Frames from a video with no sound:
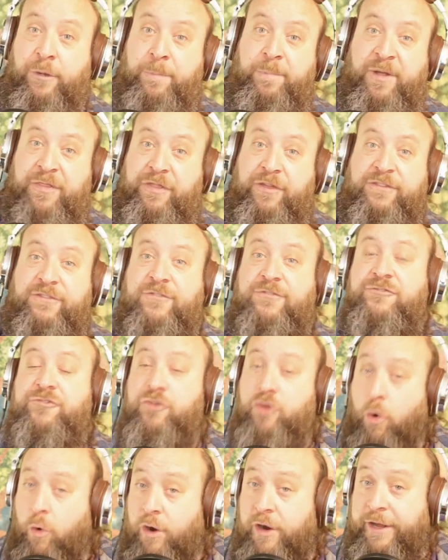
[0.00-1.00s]
but the
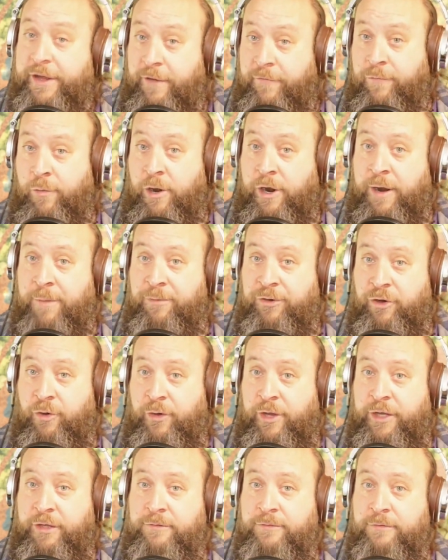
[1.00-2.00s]
story of what I'm
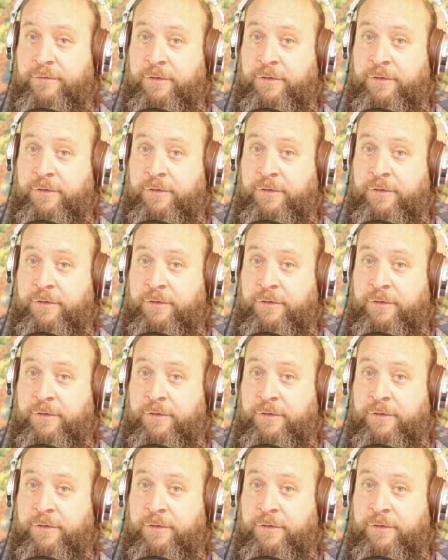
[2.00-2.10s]
doing